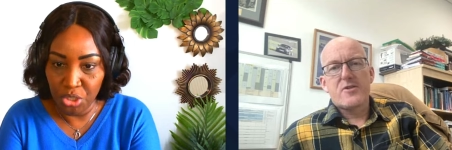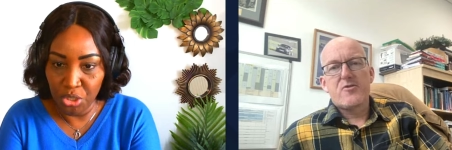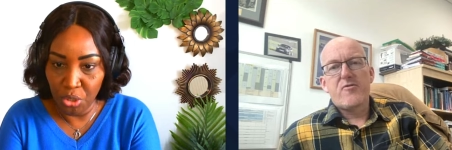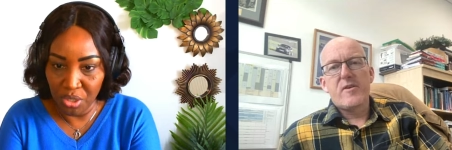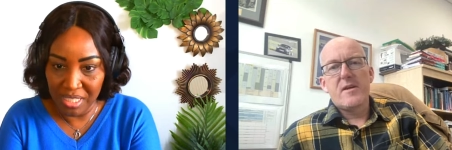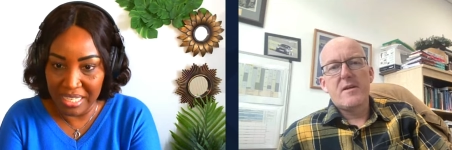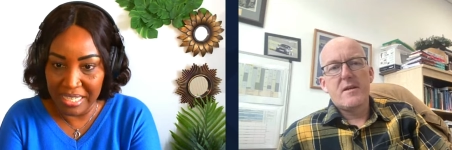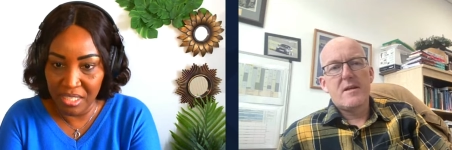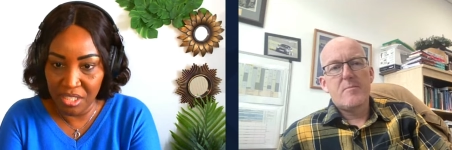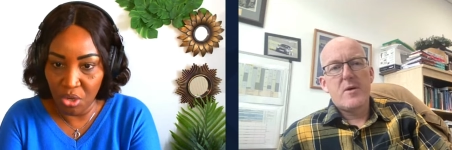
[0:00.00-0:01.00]
Speaker 1: atrophy. you
Speaker 2: not
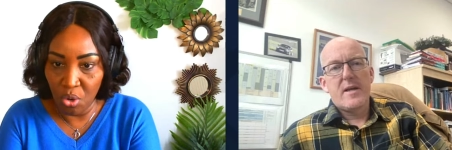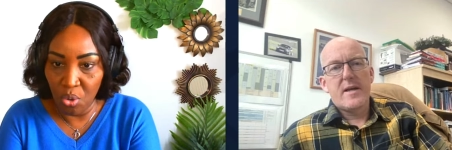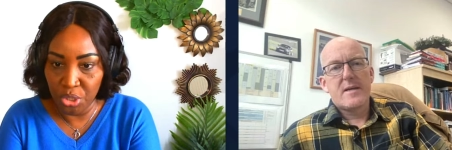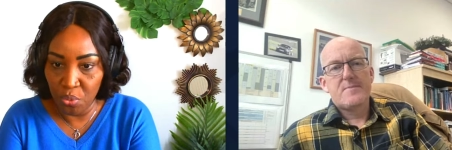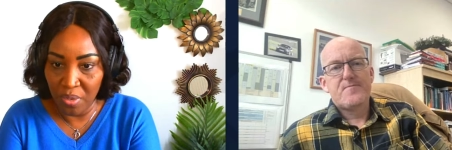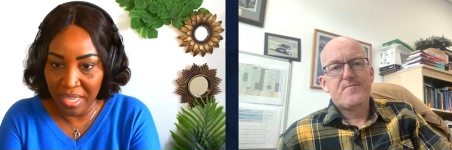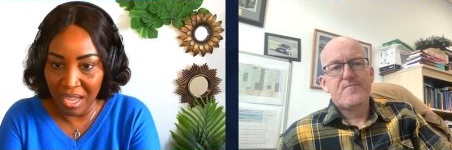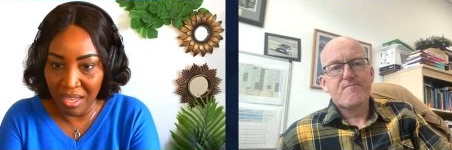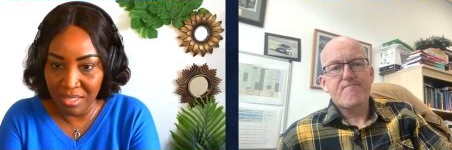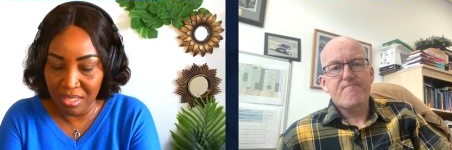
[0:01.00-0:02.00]
eat, or you were
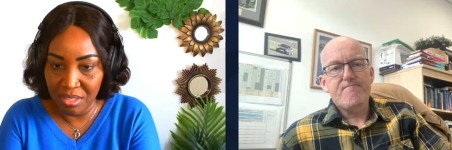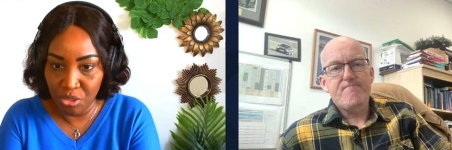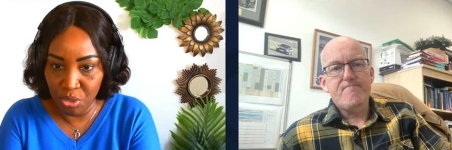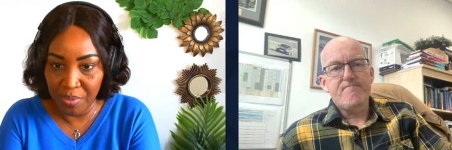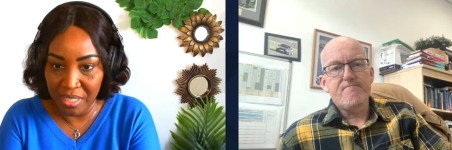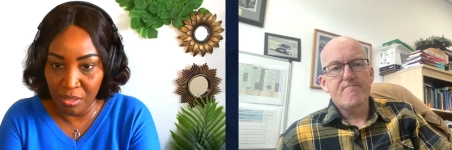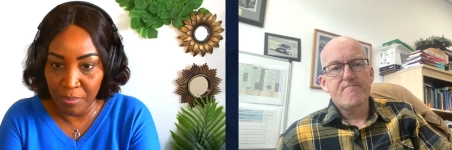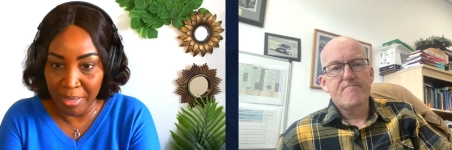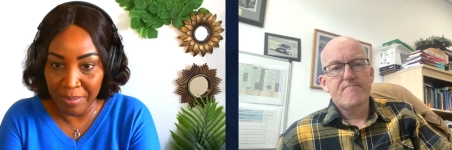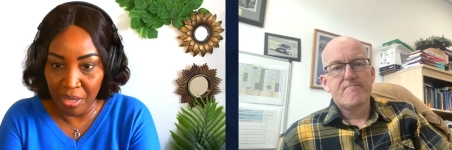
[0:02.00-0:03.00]
asked to be nil
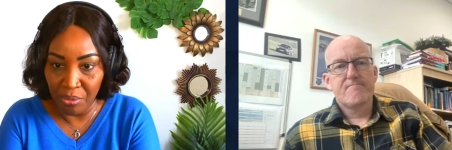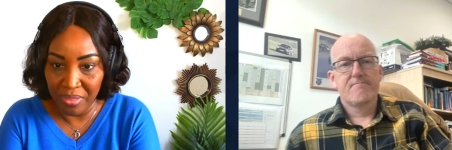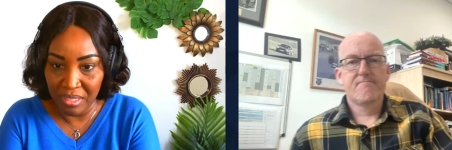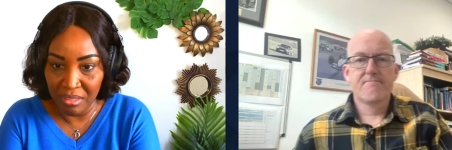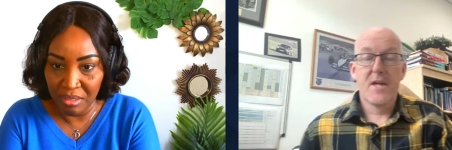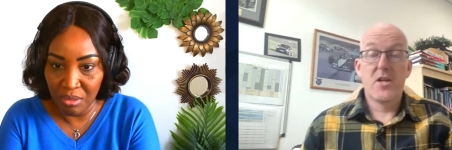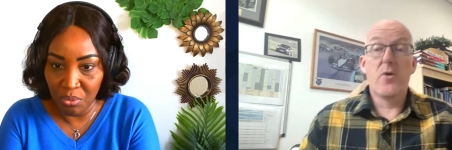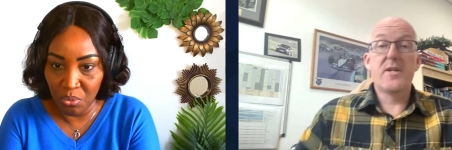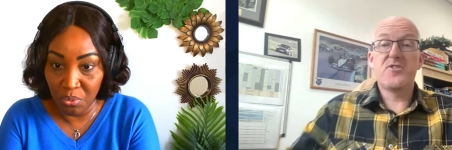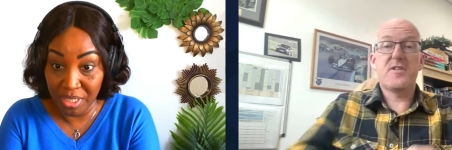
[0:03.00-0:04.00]
by mouth?
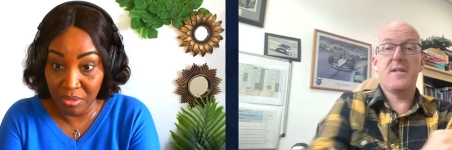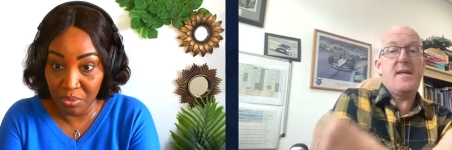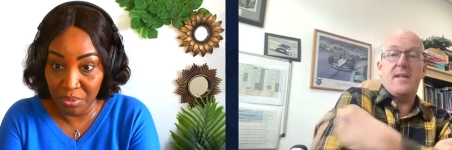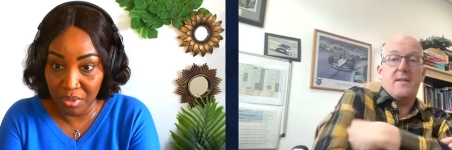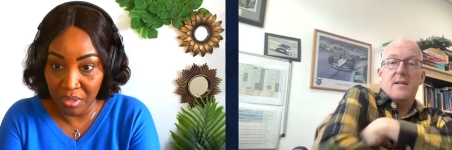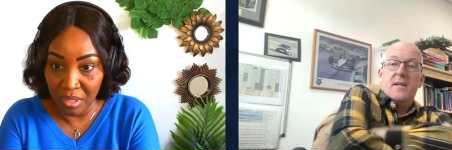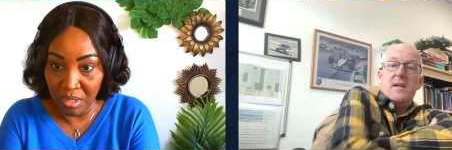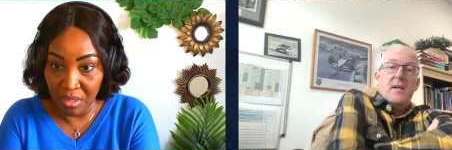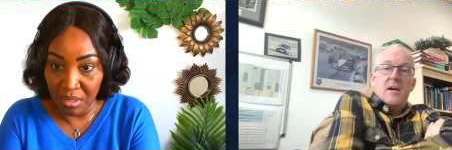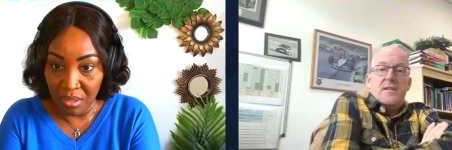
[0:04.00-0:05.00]
Speaker 1: No, I just didn't eat.
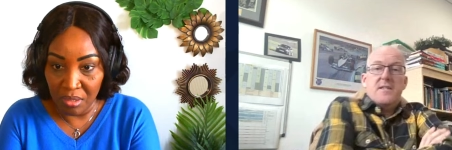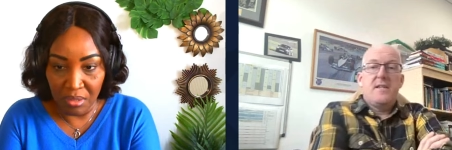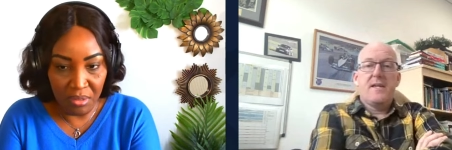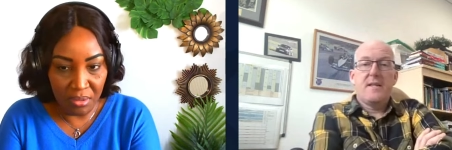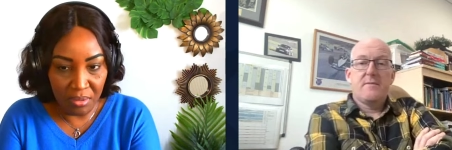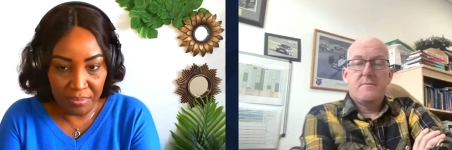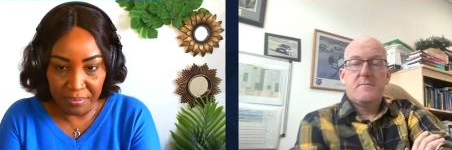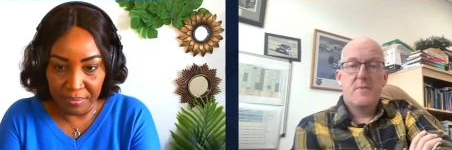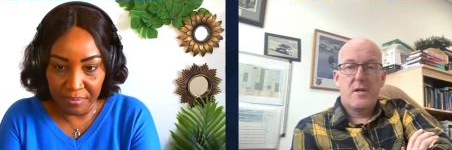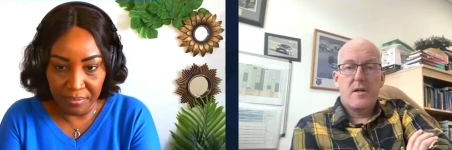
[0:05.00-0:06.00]
I didn't eat.
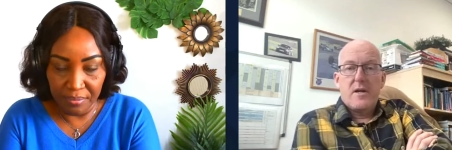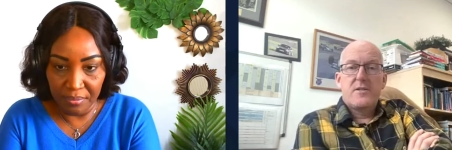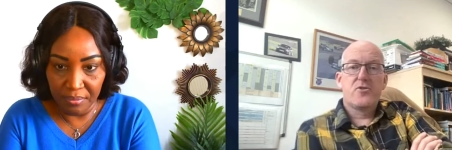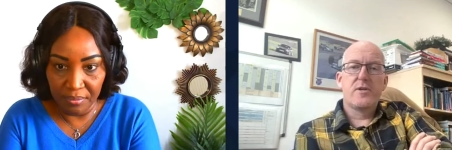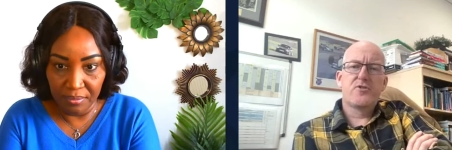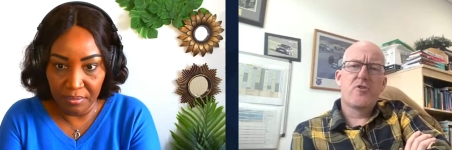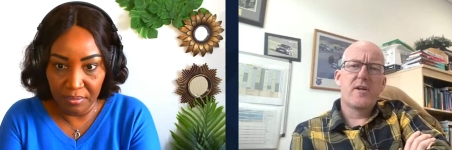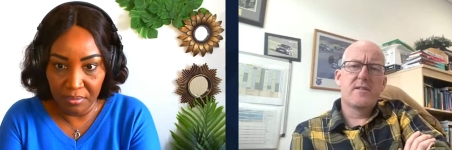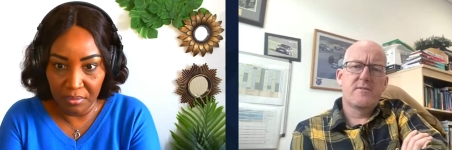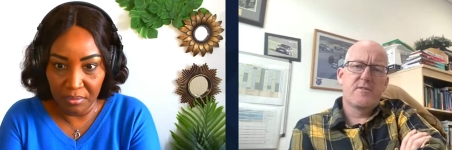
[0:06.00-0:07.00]
I, I Joy
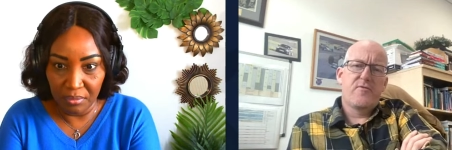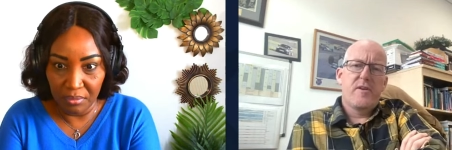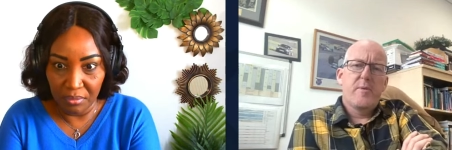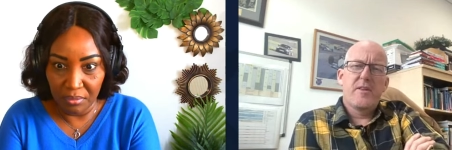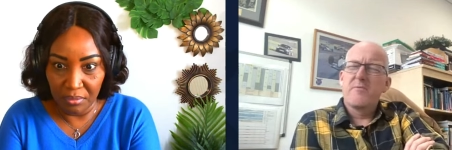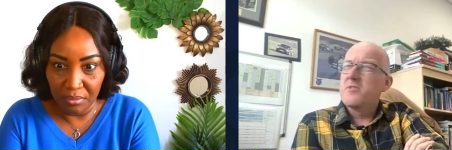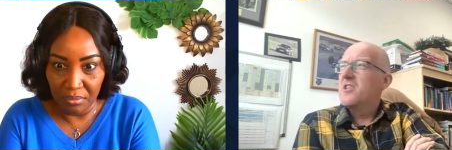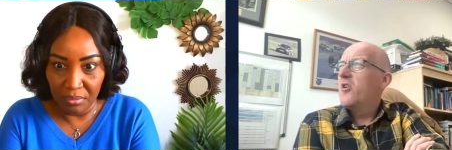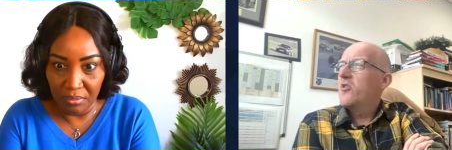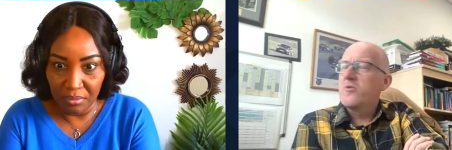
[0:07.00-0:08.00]
tried to feed me. I think it was
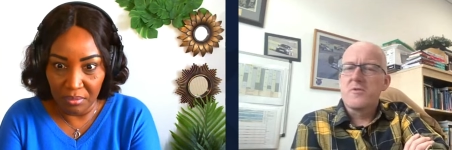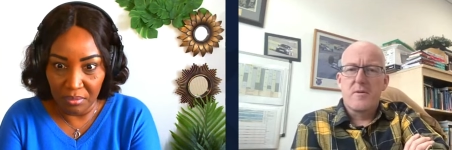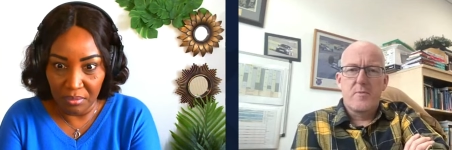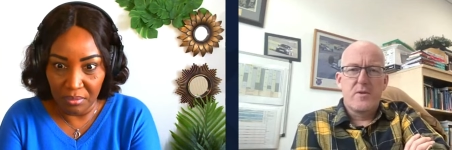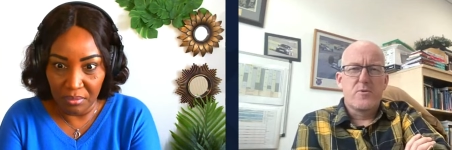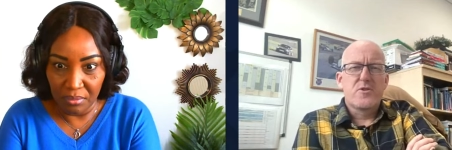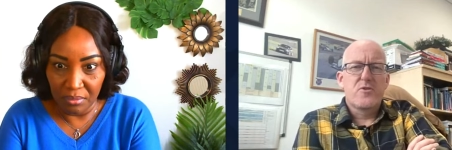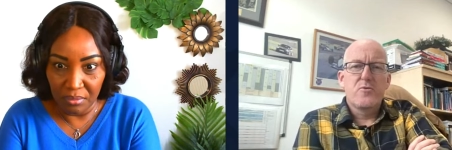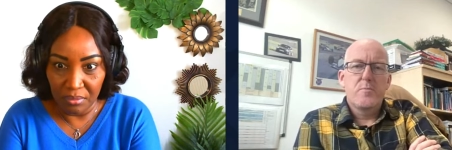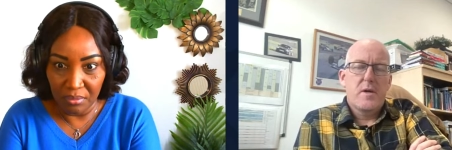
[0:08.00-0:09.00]
yogurt or something or
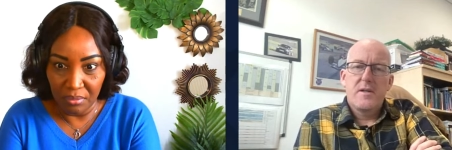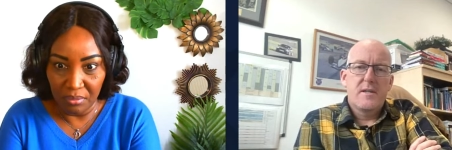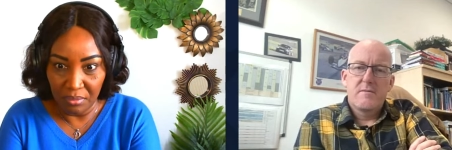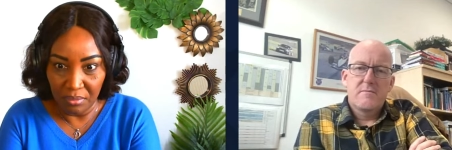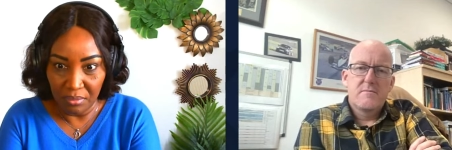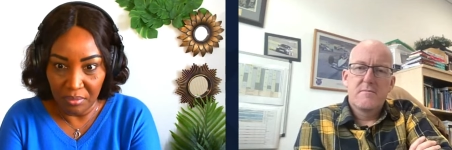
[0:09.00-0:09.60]
soup, but I didn't.